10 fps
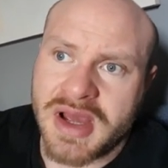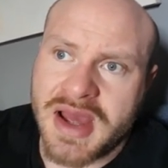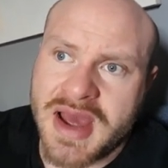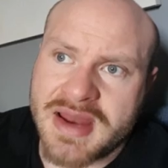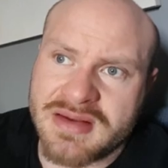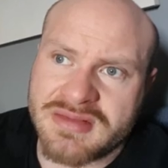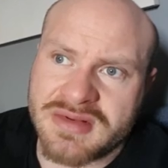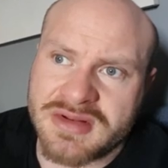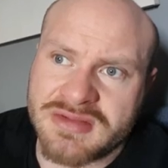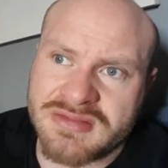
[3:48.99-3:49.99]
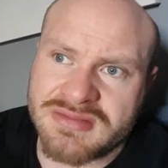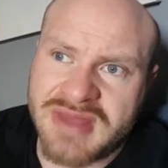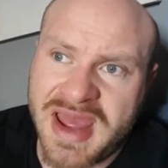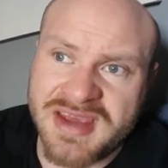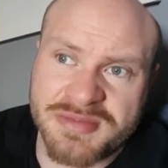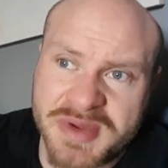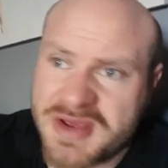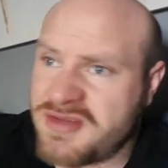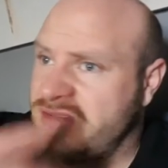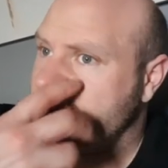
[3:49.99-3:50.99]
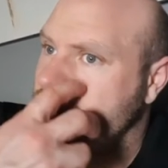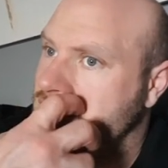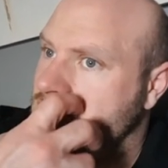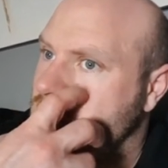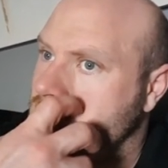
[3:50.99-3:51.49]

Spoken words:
And that is because the